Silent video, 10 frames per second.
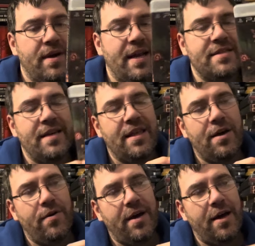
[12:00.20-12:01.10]
can I say
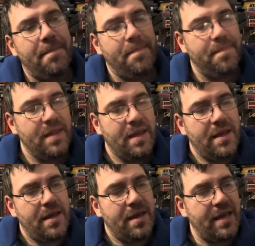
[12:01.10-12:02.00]
though?
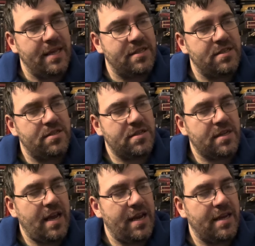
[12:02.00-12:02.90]
It's
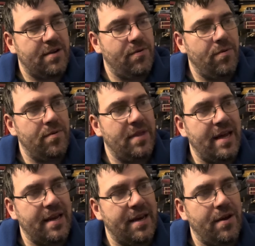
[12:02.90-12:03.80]
kind of cool
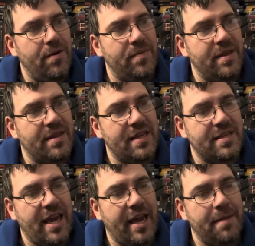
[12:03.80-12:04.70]
that that these
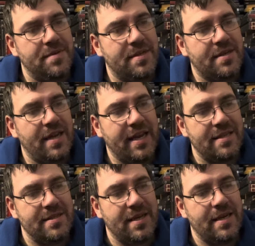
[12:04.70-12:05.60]
games
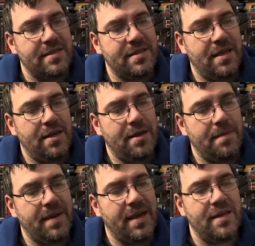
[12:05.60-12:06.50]
exist
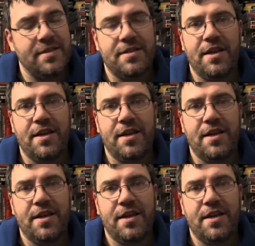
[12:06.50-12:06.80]
because